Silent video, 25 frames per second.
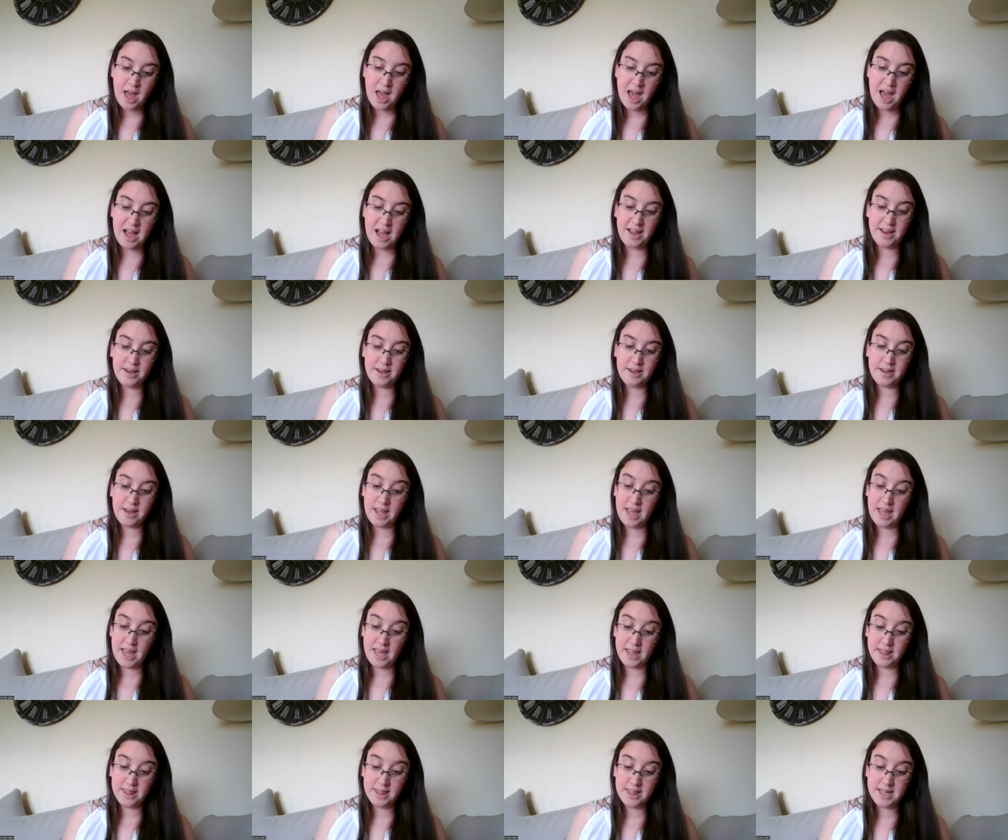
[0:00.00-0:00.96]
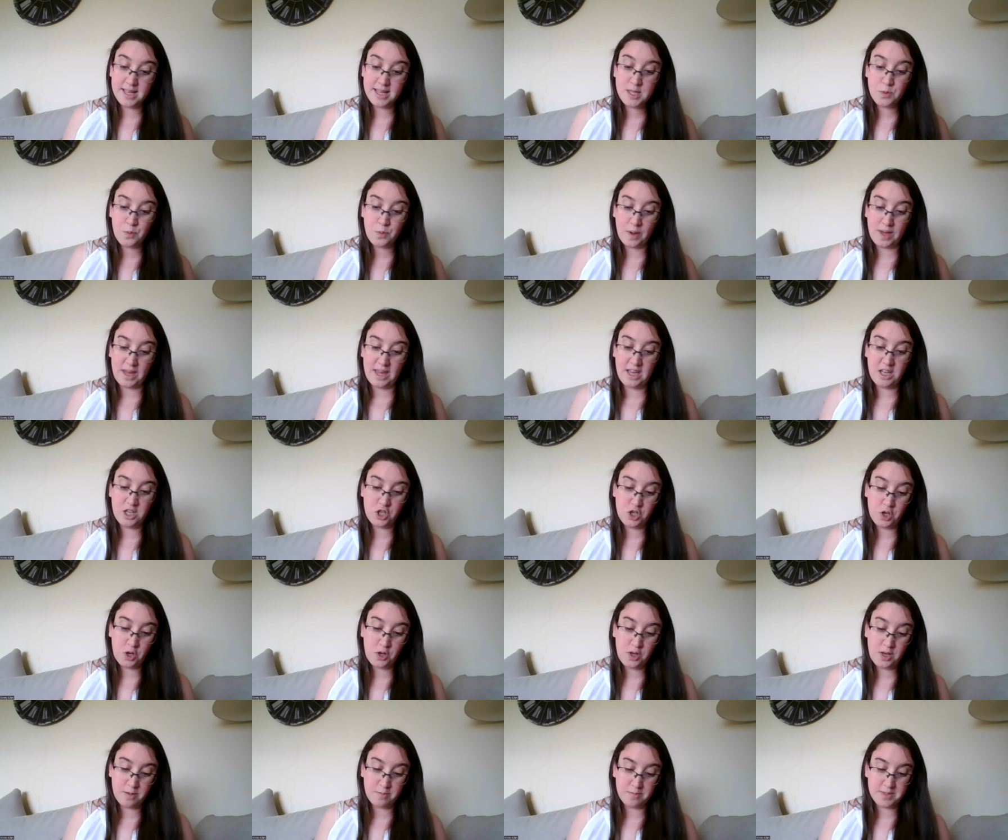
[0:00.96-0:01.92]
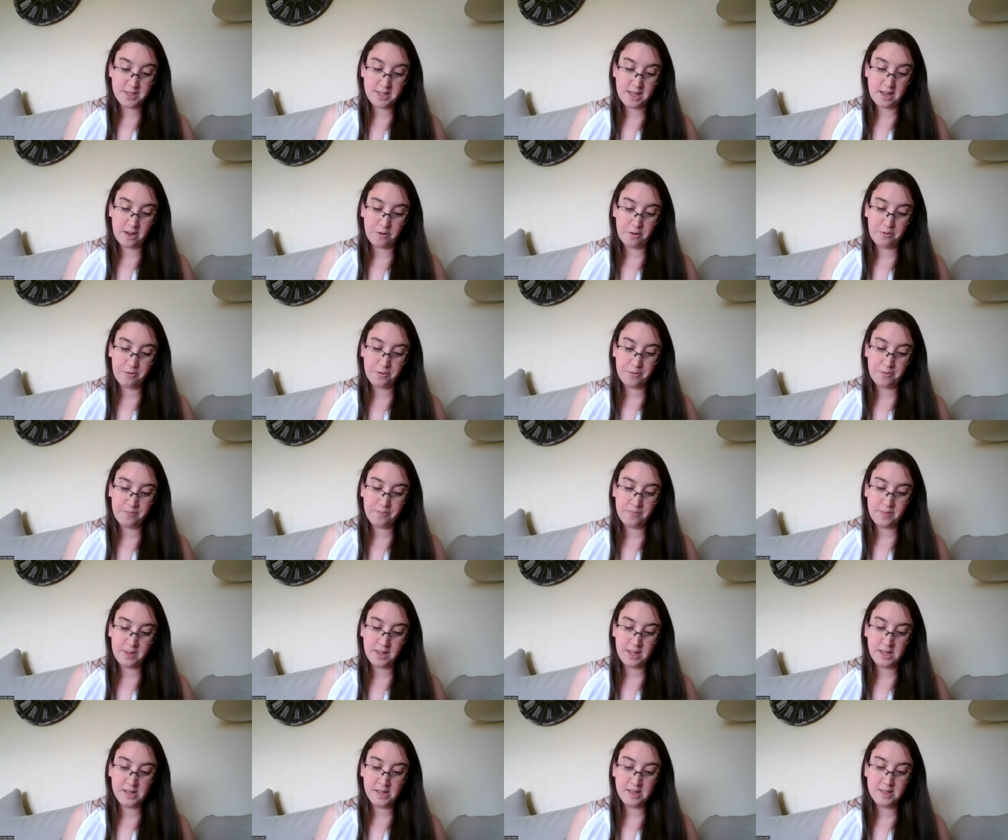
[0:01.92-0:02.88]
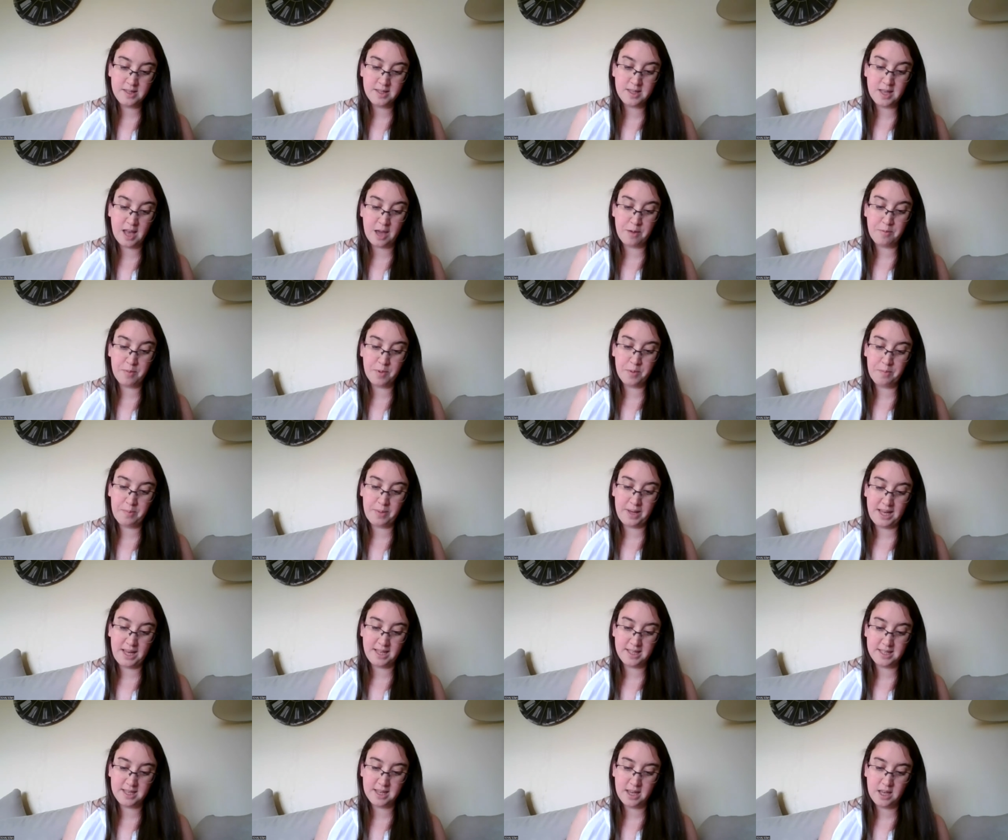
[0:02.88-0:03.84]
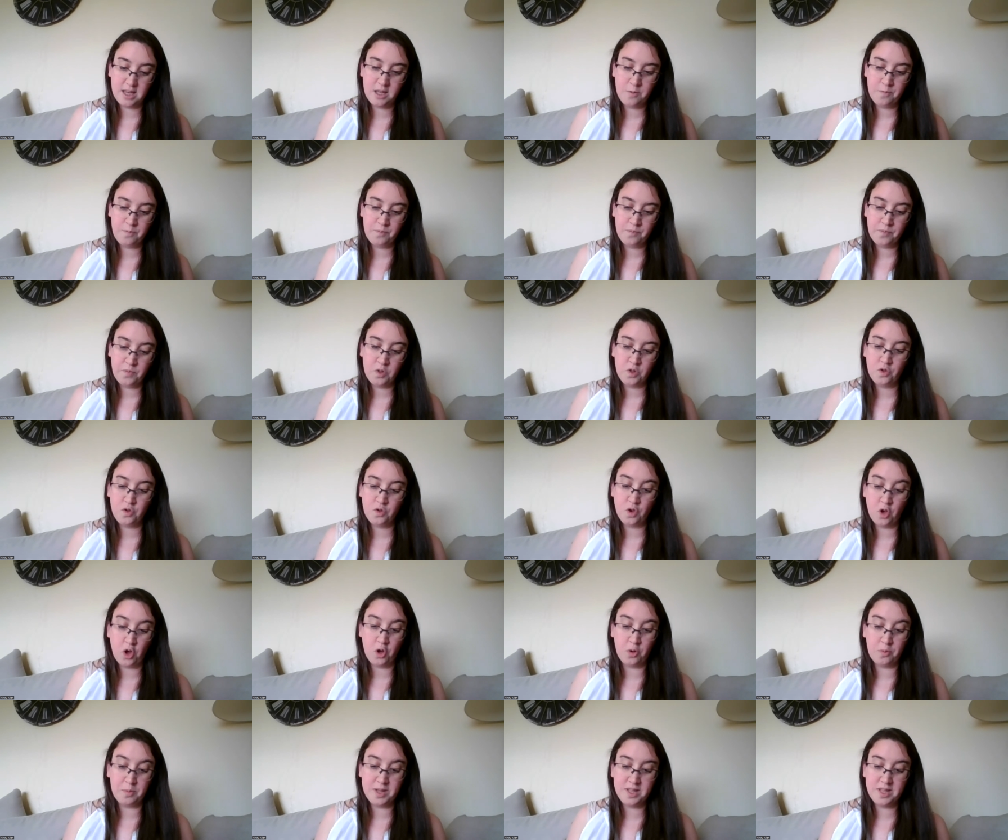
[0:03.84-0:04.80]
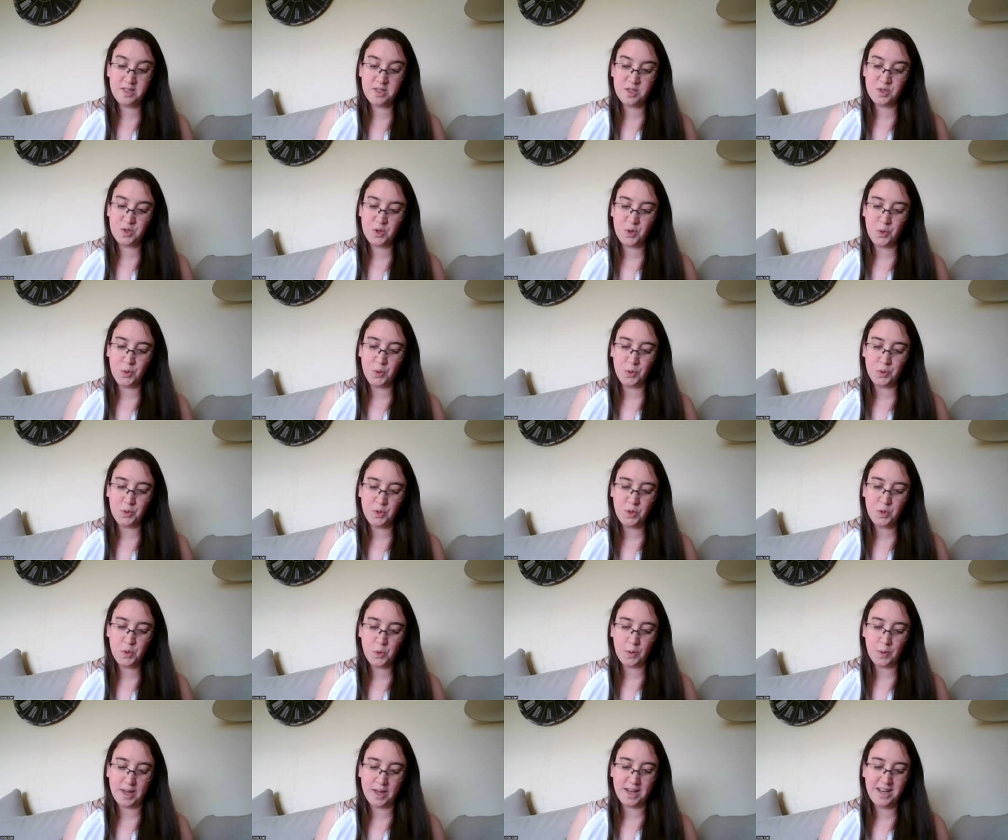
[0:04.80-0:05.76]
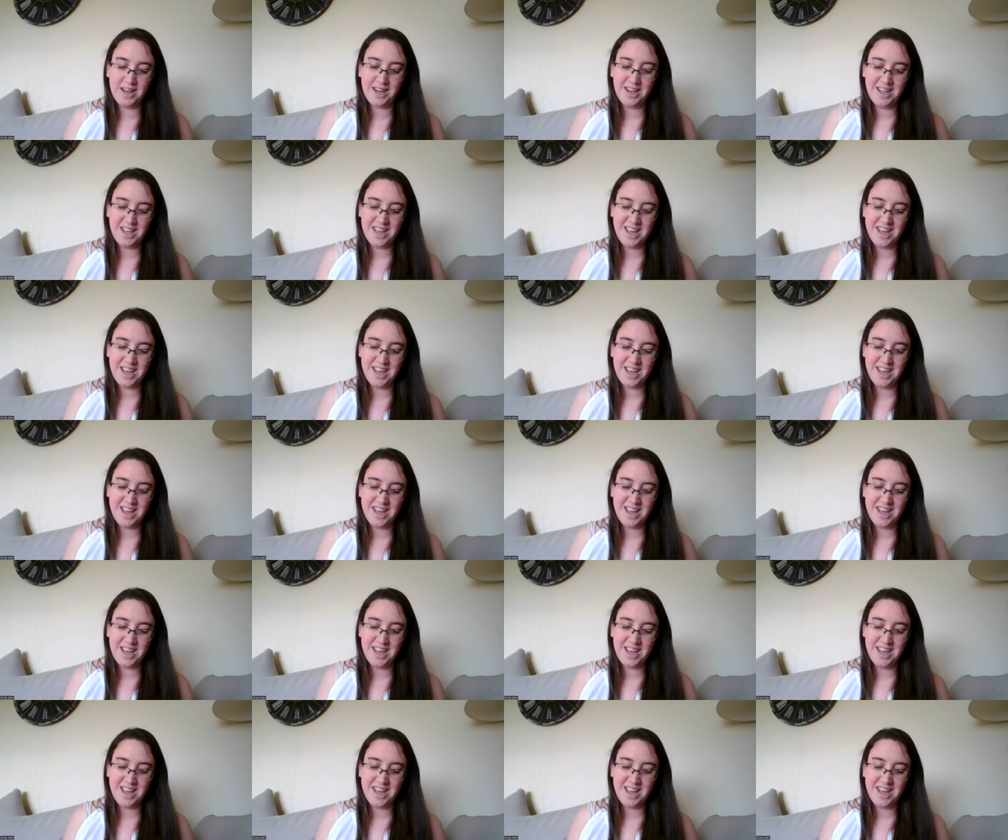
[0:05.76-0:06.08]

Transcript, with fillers: And in this way, he showed himself Simon Peter, Thomas, called the twin,